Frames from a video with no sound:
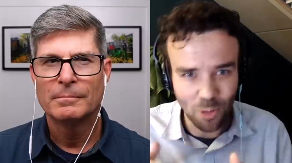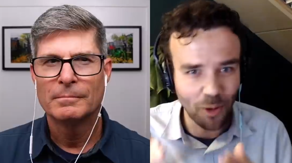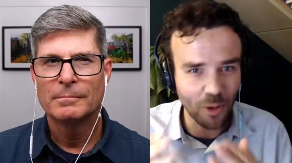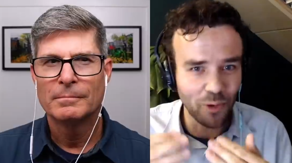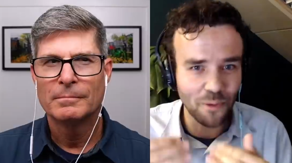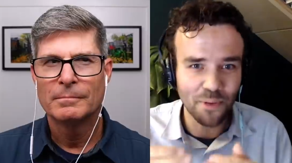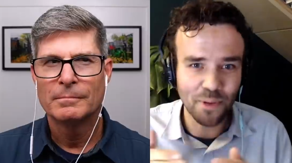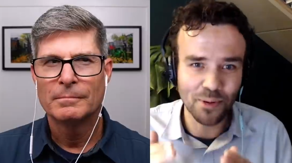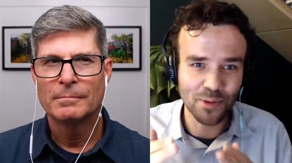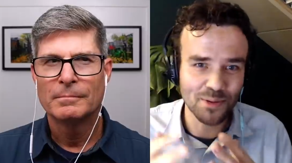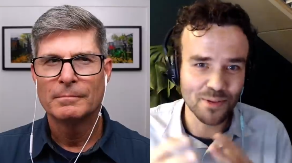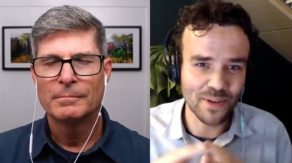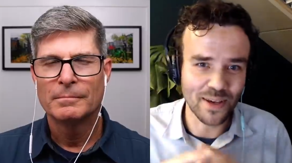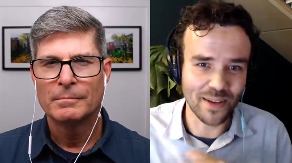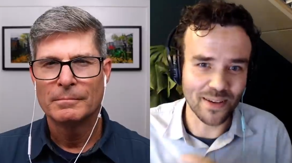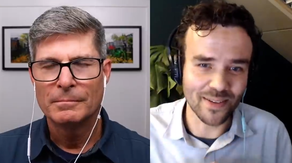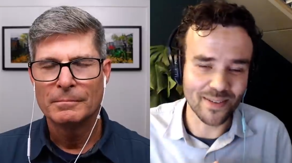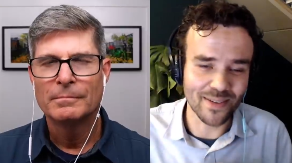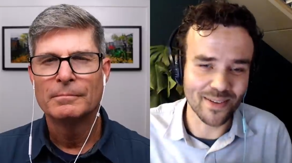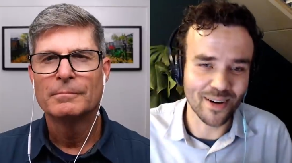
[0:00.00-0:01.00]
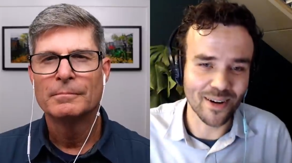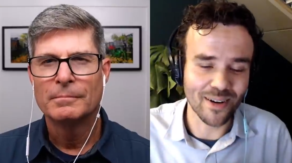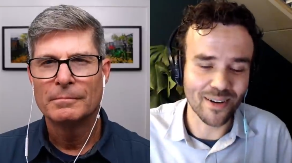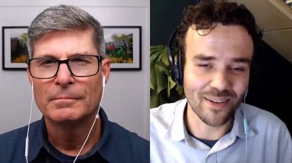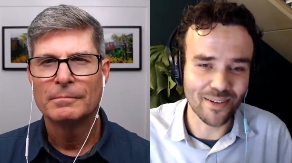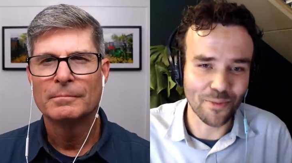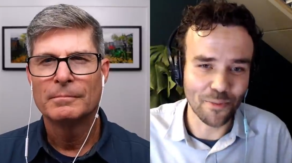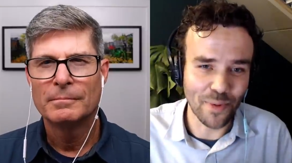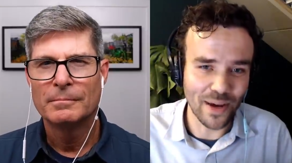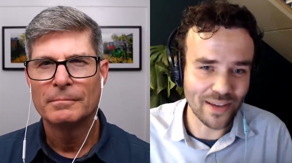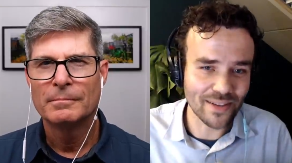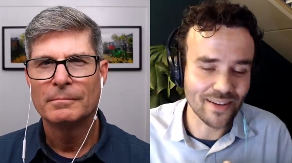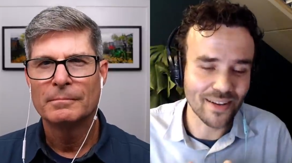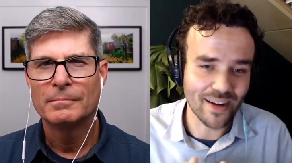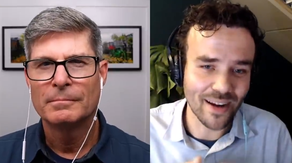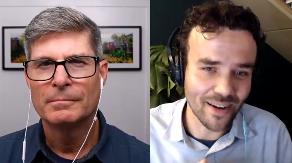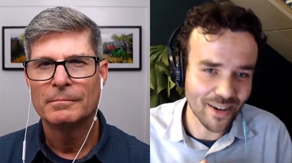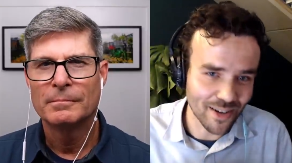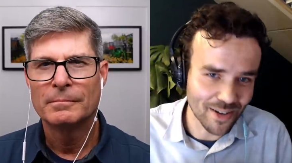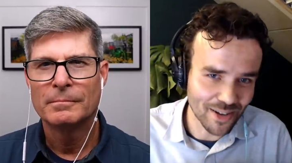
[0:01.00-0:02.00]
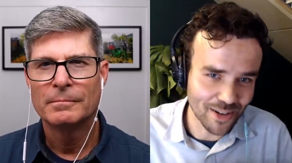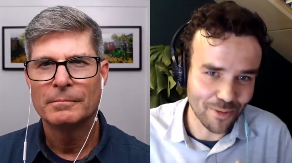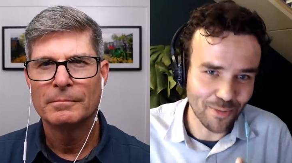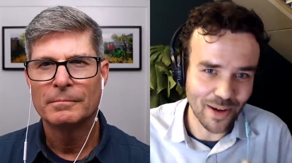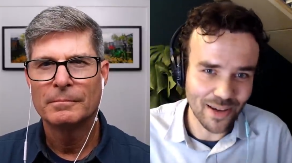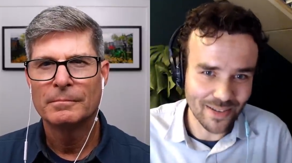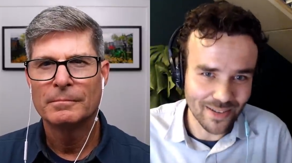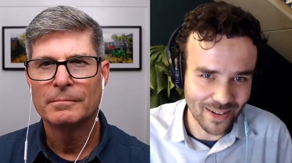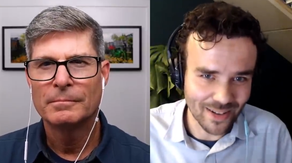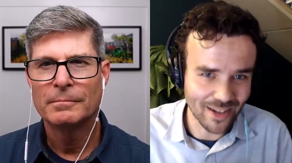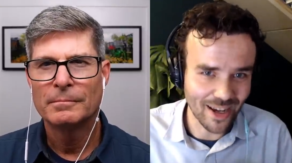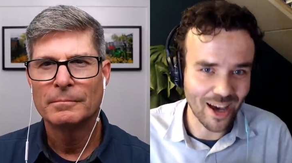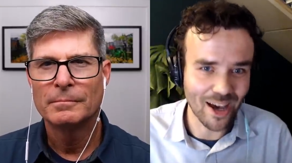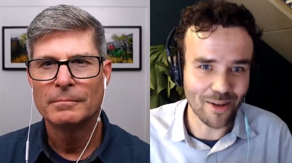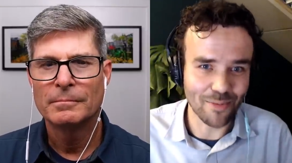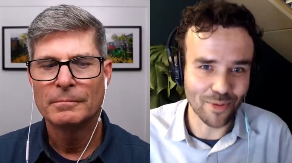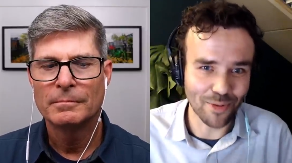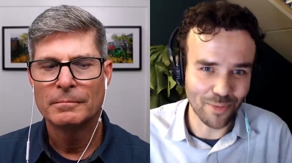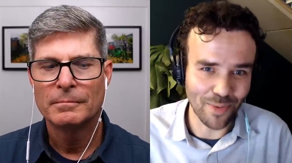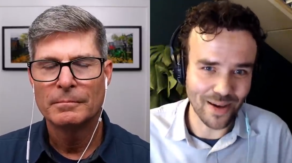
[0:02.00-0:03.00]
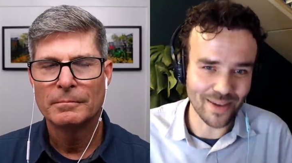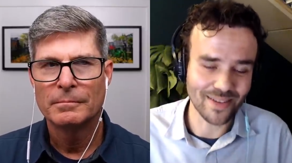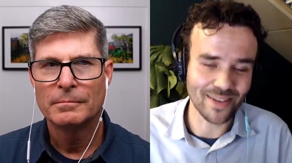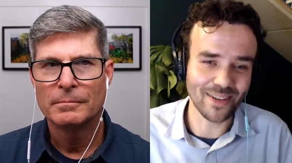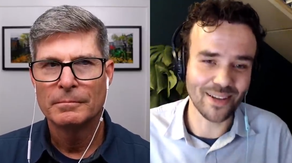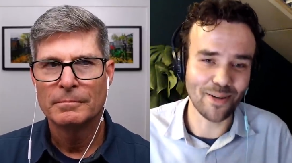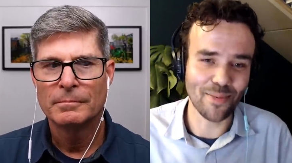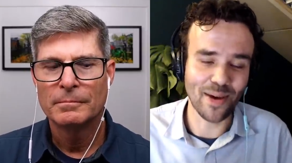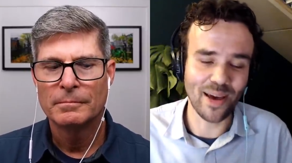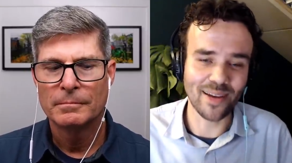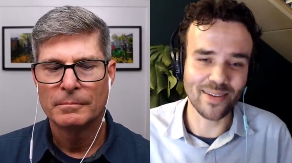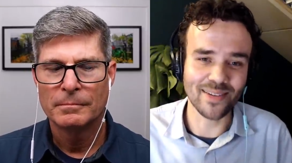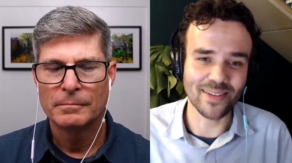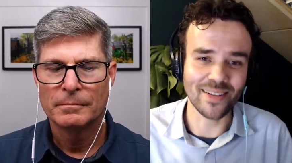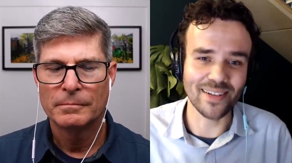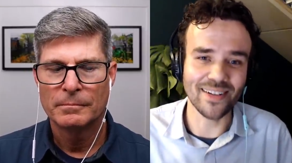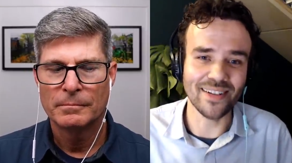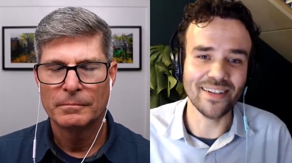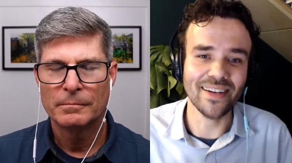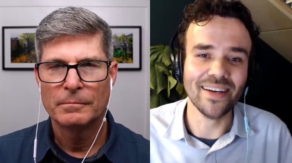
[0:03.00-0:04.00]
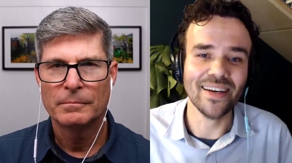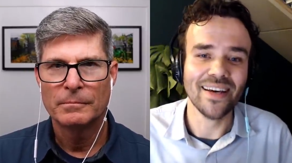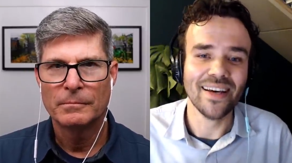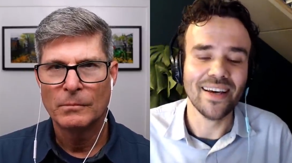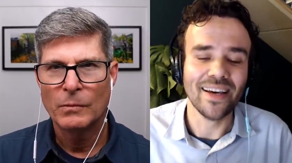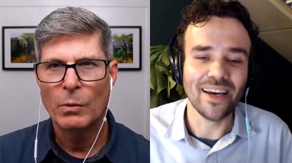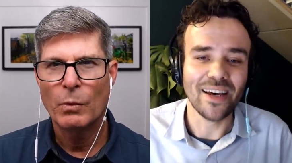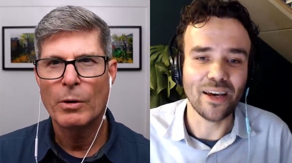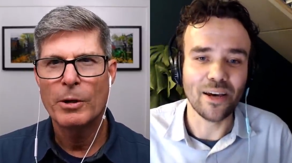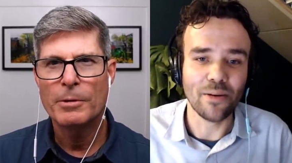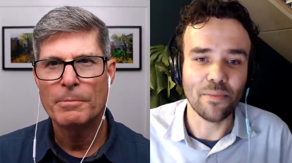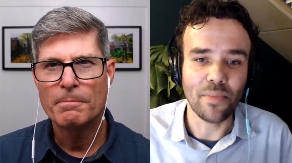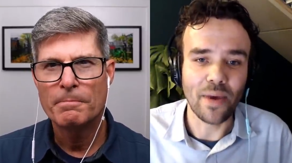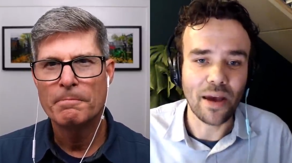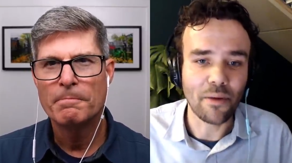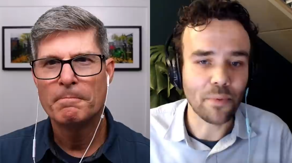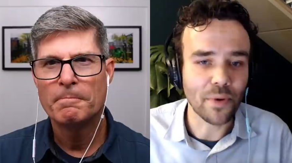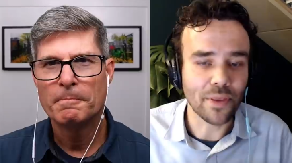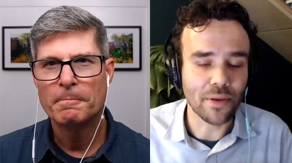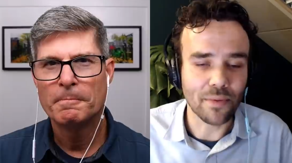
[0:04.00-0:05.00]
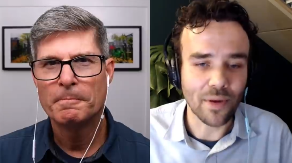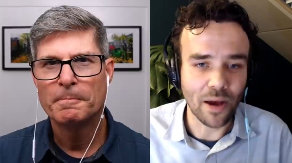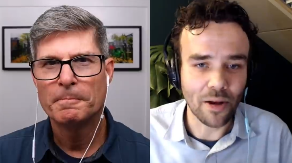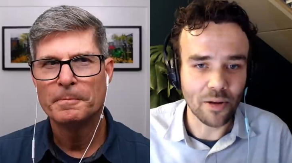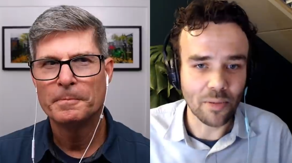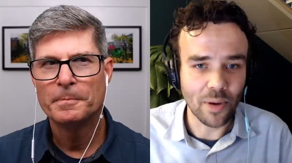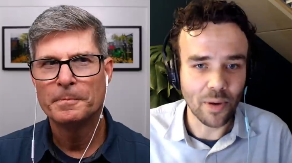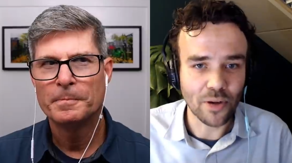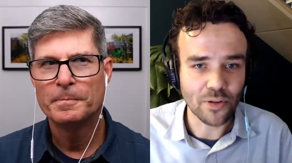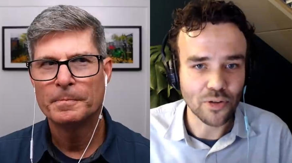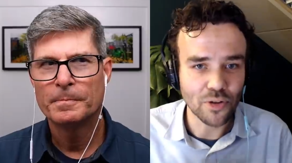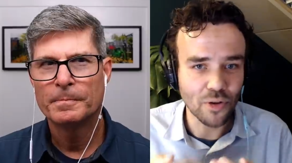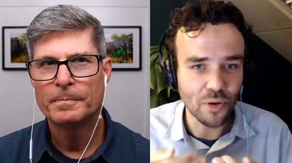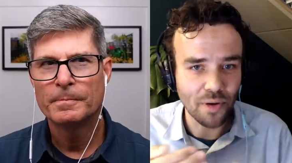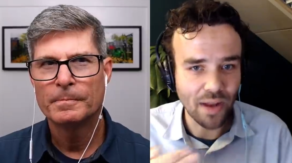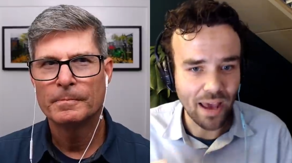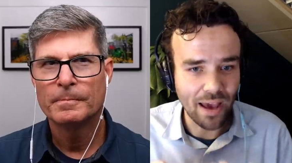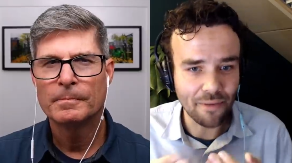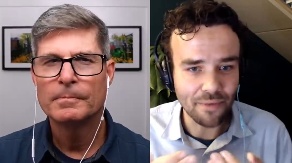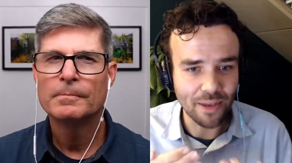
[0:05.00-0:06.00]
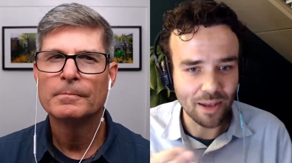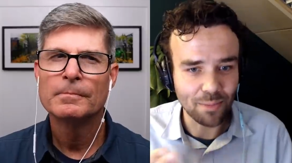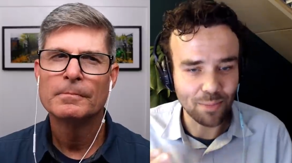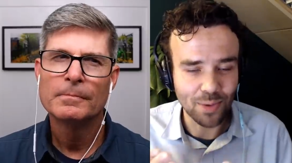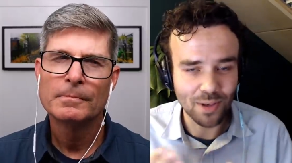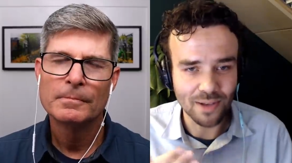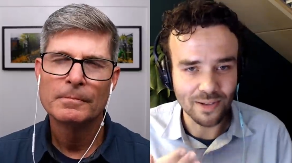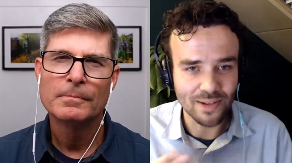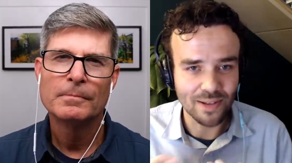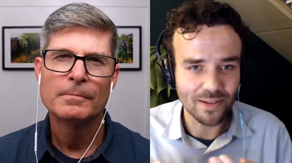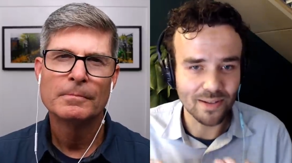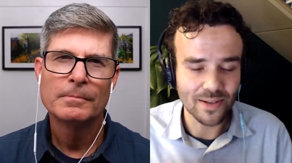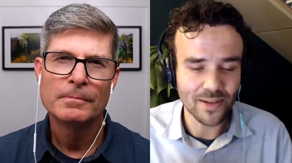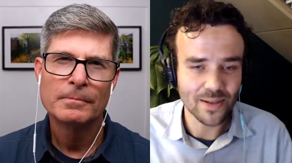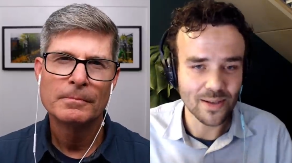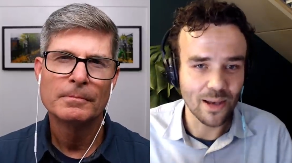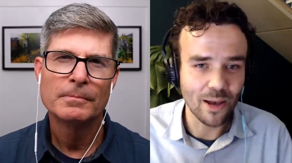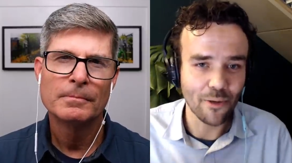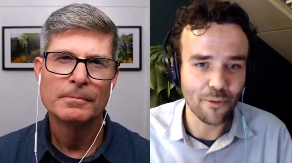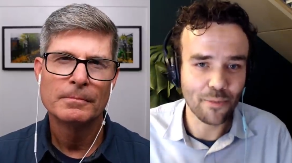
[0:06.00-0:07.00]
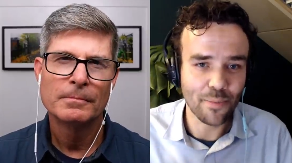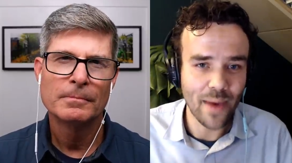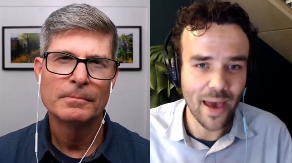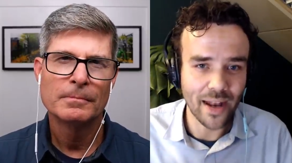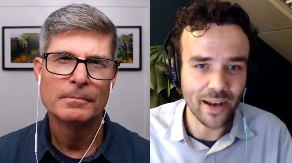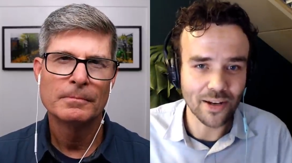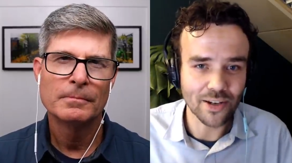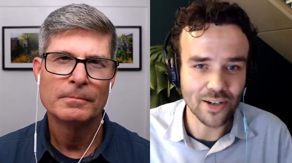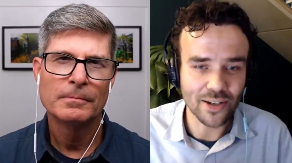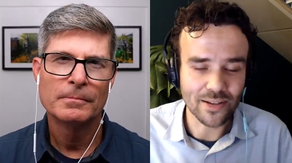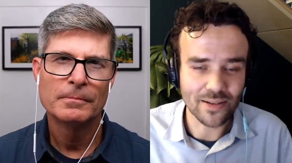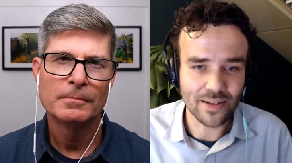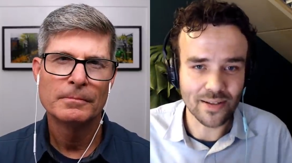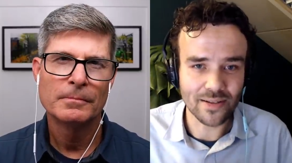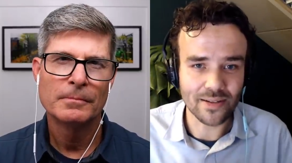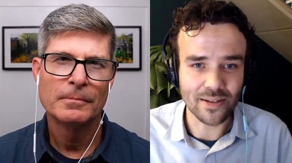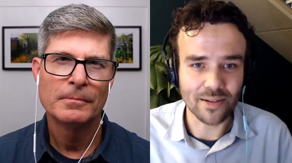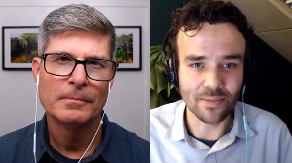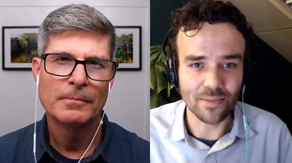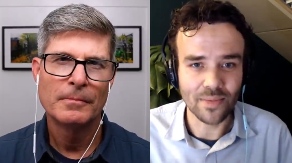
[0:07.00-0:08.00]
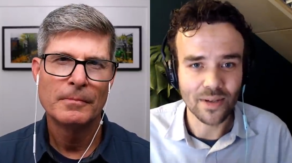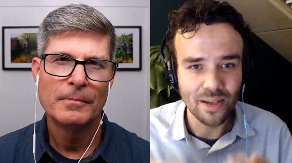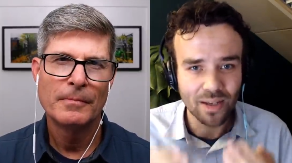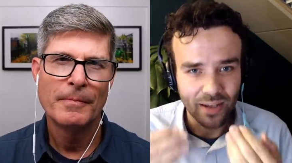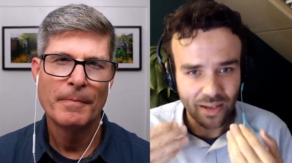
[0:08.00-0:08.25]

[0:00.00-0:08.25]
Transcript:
Speaker 1: all of those things are wasted energy, wasted time, or wasted capacity. Right. Um, and with a roundabout, you don't have that because it's a self managing system.